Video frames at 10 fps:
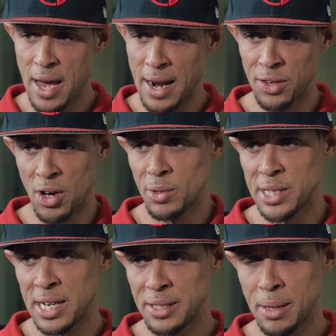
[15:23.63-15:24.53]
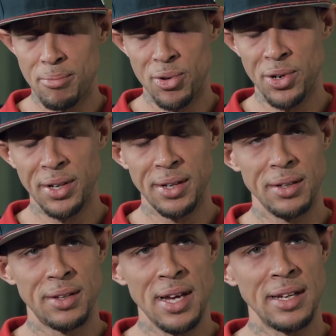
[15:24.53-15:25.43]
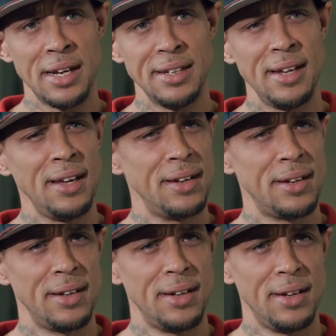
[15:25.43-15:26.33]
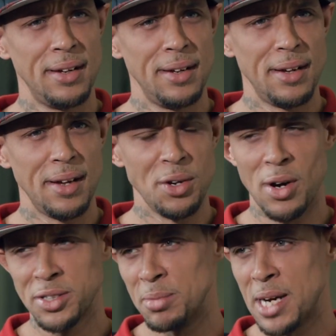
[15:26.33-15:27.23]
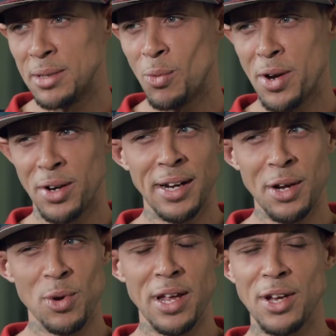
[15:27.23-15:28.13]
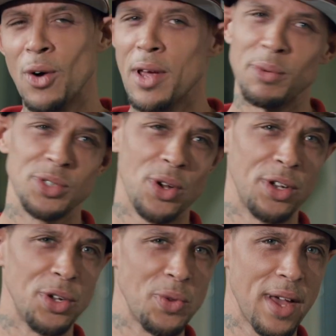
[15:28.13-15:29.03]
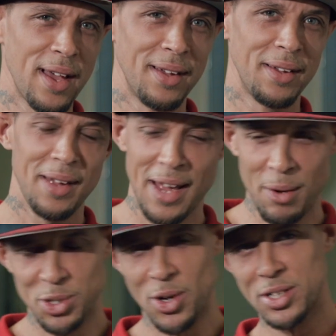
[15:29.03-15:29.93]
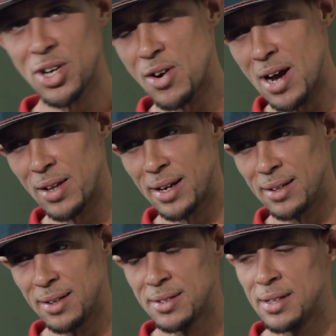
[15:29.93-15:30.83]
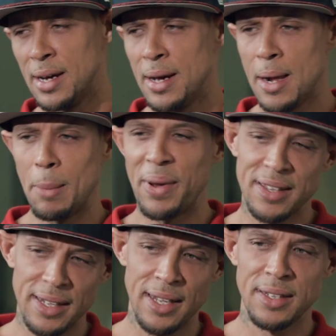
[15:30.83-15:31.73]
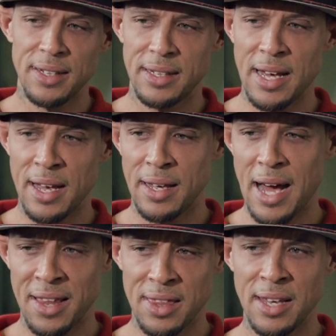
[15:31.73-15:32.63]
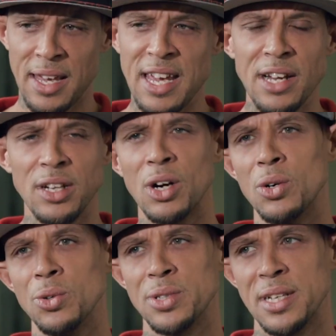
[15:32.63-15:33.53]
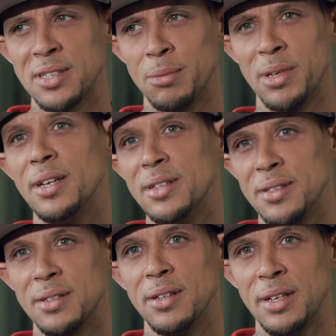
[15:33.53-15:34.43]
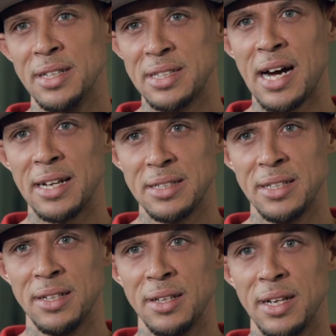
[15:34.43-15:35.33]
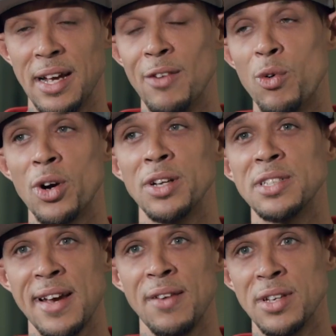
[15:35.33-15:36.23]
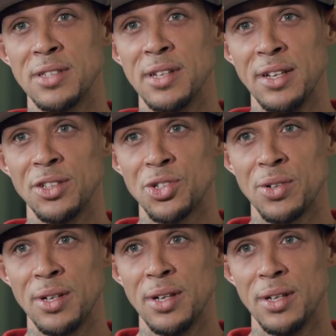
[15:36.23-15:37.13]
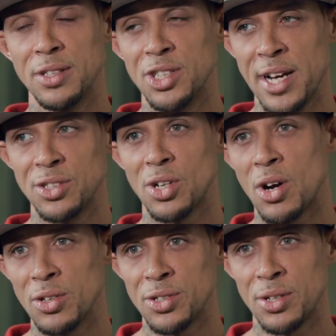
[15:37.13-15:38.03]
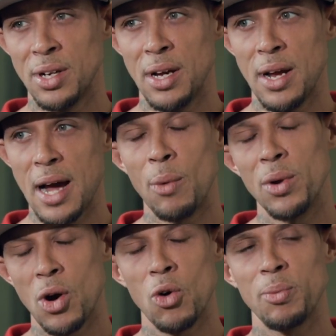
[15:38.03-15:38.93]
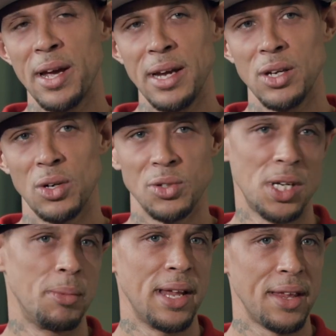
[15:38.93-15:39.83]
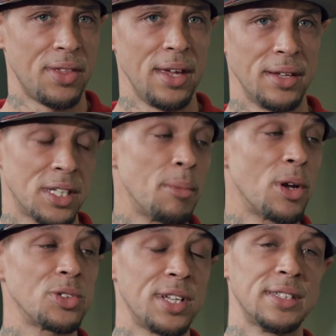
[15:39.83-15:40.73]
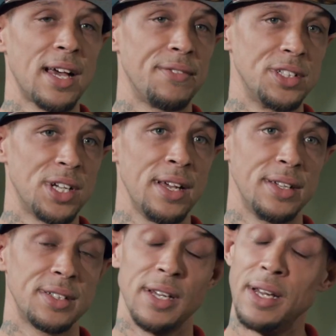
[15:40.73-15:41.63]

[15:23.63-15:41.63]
and I thought it was actually a brilliant thing that he did. You know, sometimes I wonder, did he really know he was going to do that and it was going to turn out like this? But at the end of the day, I think he knows that some of his, his content, if we're going to save this industry, change the culture, I would hope that he knows some of that thing, some of those things have to change.